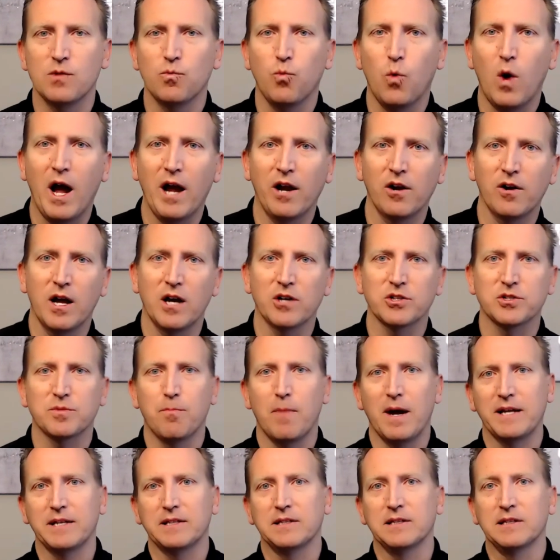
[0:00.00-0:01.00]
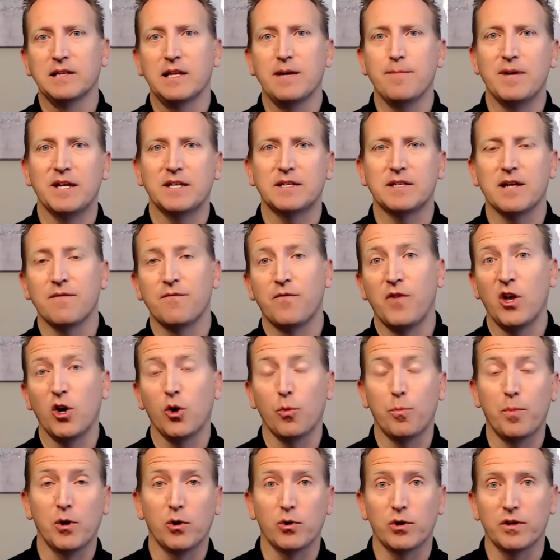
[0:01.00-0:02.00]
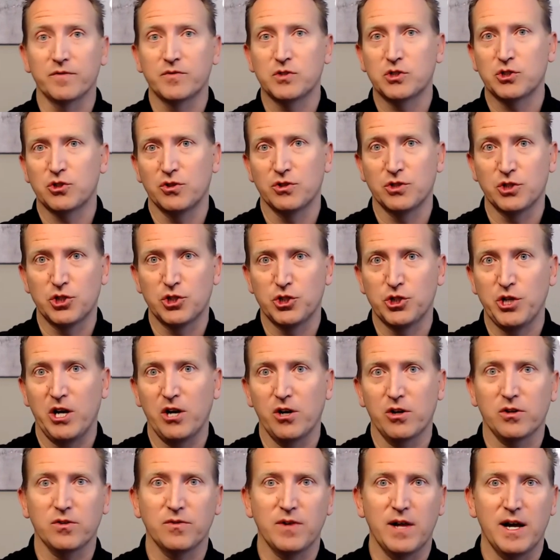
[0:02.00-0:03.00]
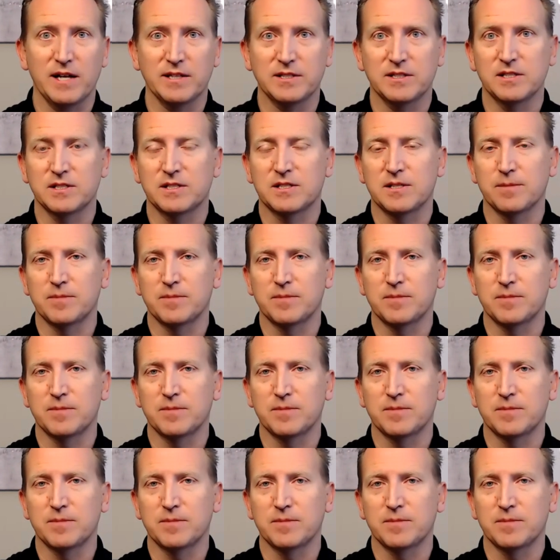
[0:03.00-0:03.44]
wirehouse might limit availability of certain share classes,